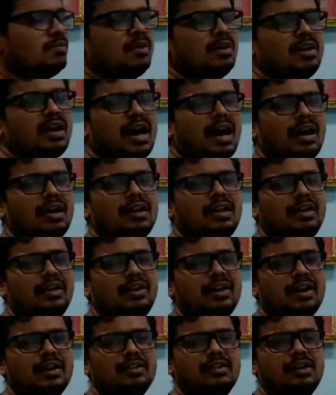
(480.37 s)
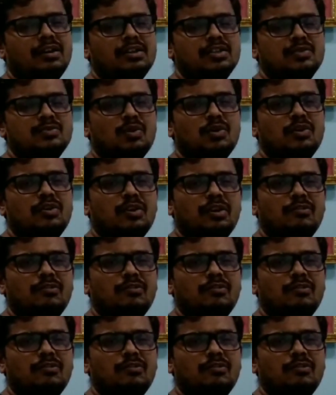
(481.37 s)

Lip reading: the word RER, that is what?